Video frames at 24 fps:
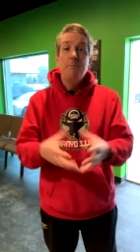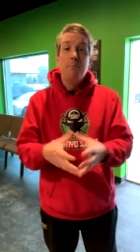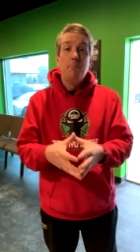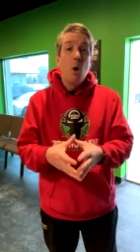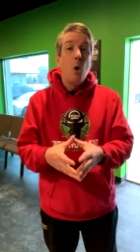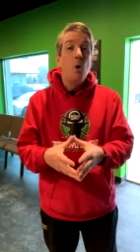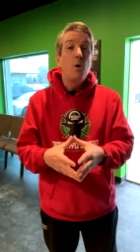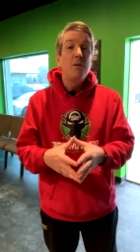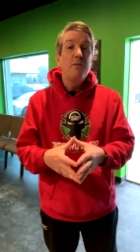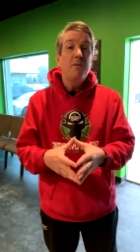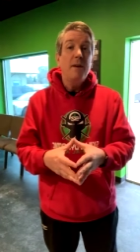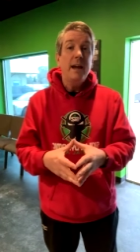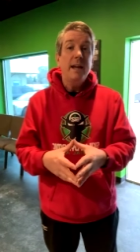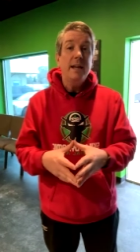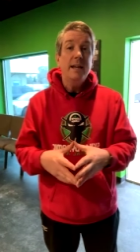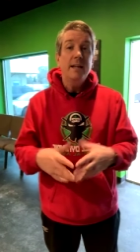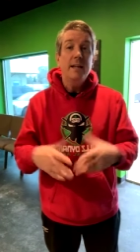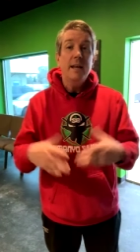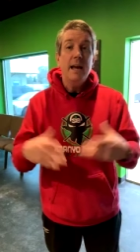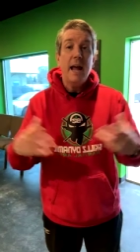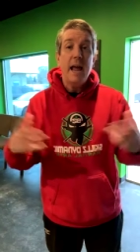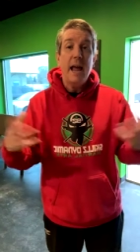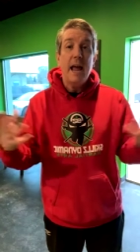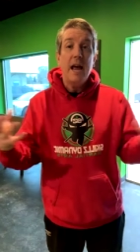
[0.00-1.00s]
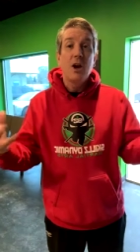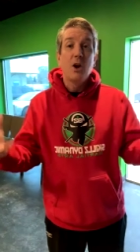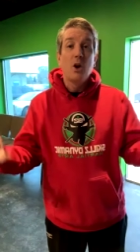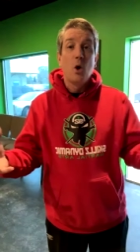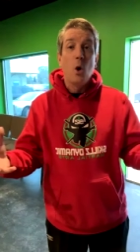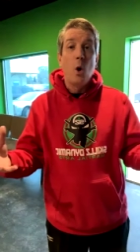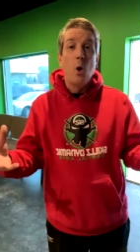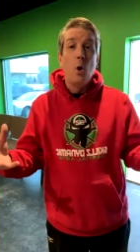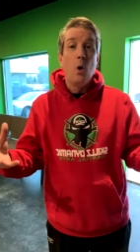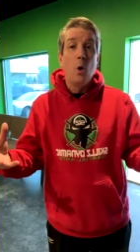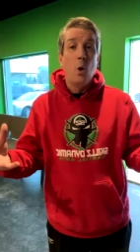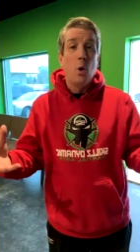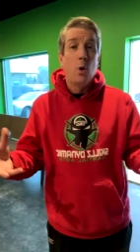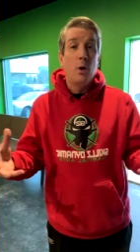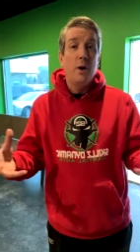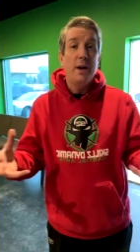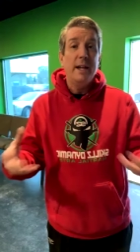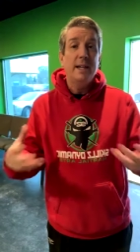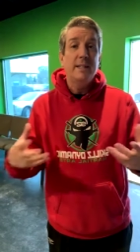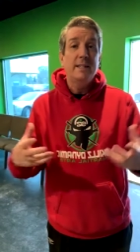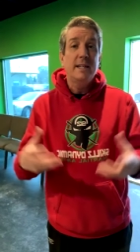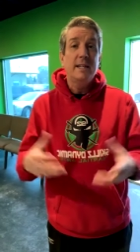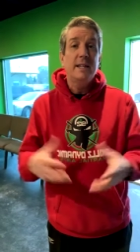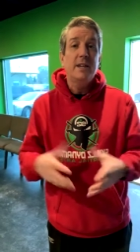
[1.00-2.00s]
motivated and
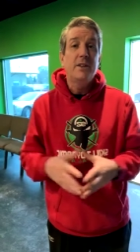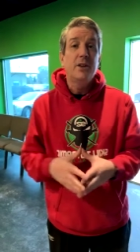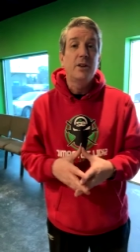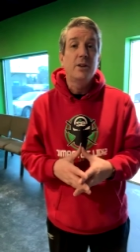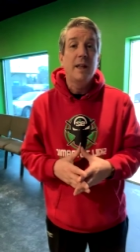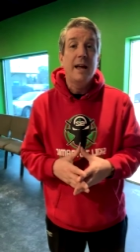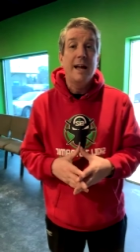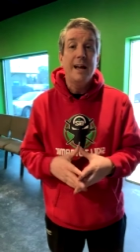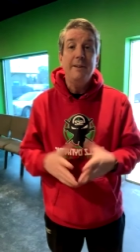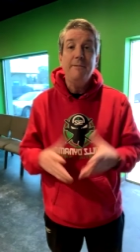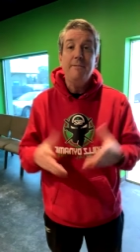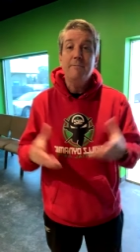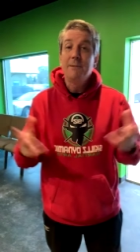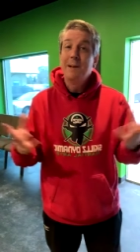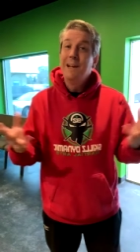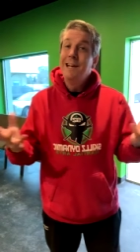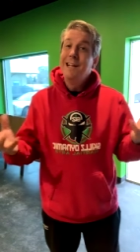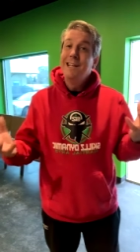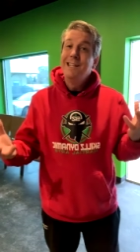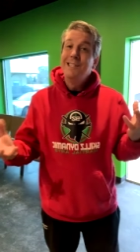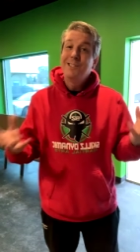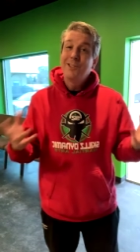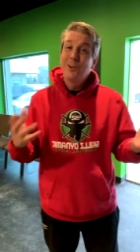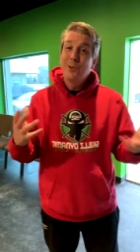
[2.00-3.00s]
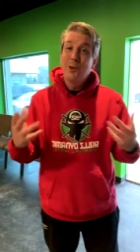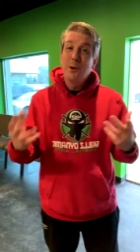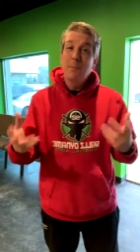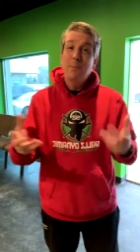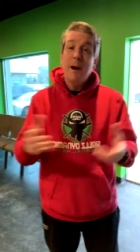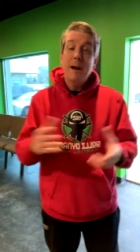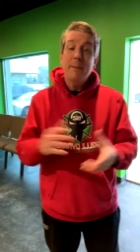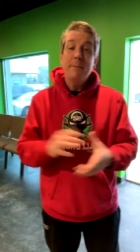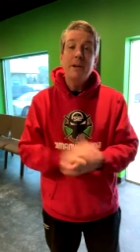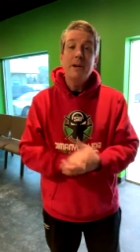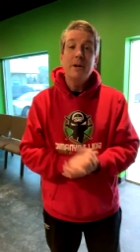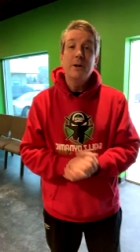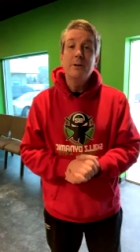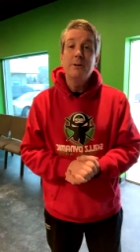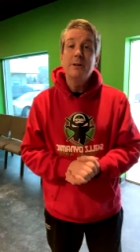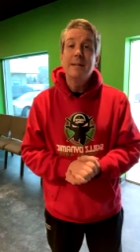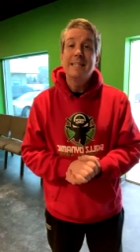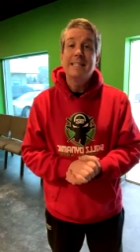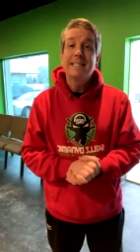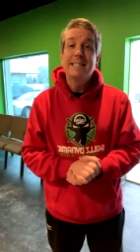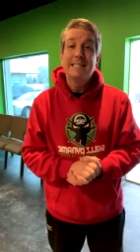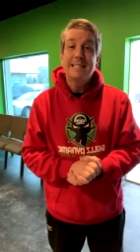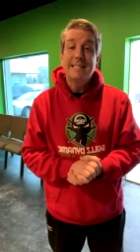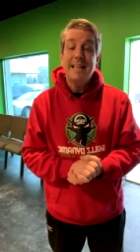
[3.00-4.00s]
goal-oriented in their life. So they're probably going to
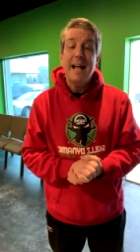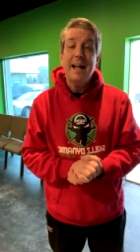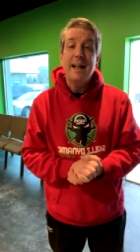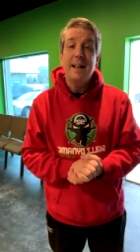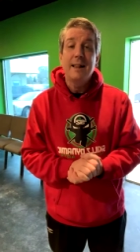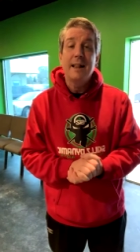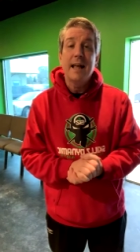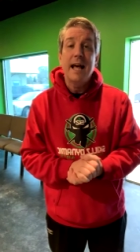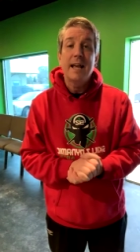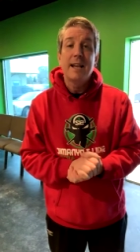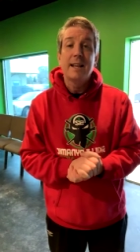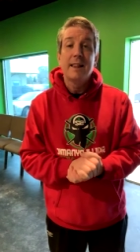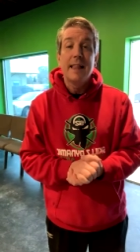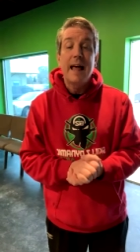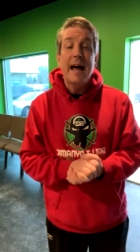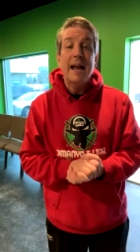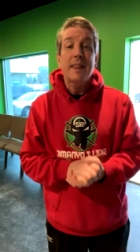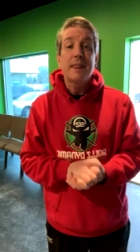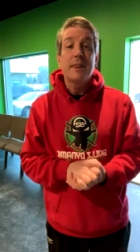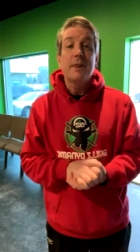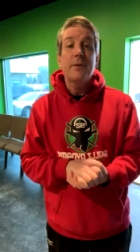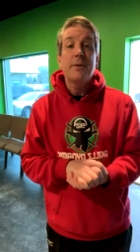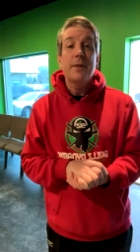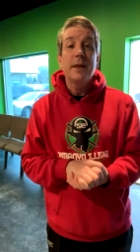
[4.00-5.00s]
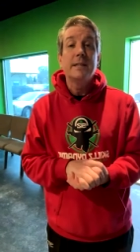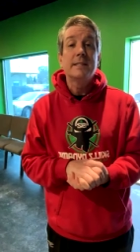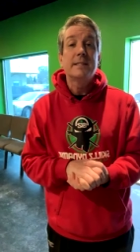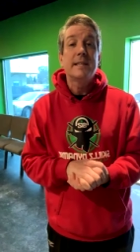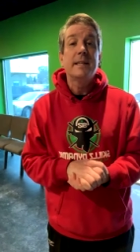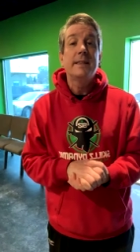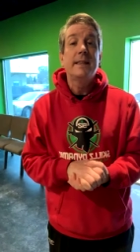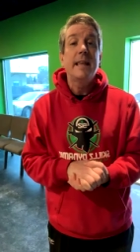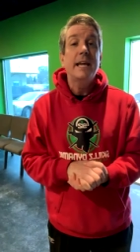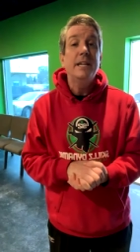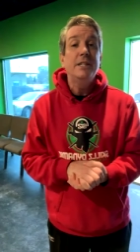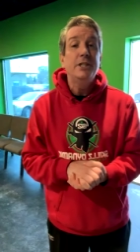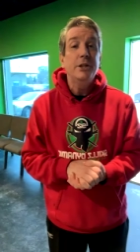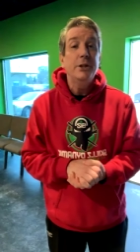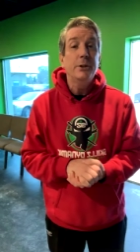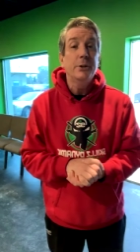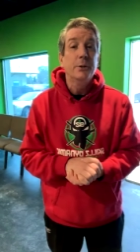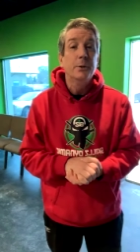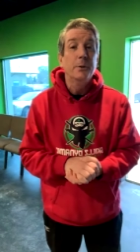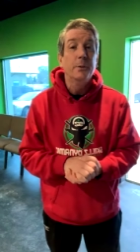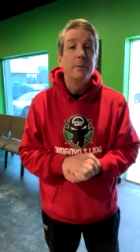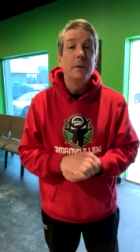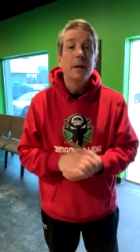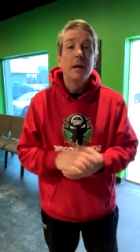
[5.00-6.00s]
excel at a lot of the things that they
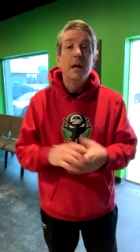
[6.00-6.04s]
do.